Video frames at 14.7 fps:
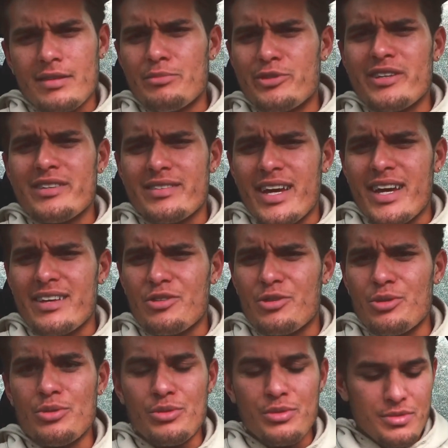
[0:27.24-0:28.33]
just as
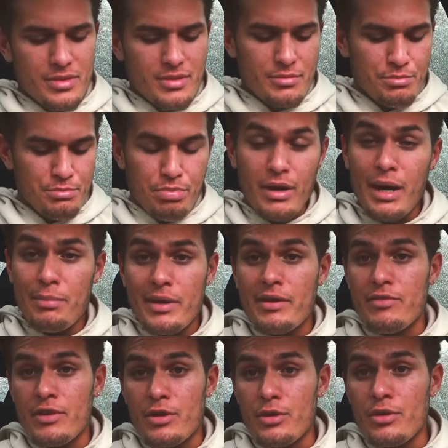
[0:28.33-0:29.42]
cool. Probably
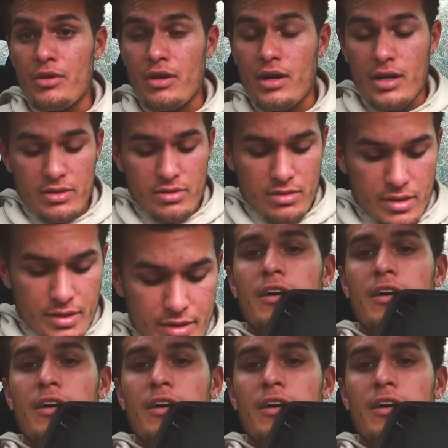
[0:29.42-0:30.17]
even cooler, honestly.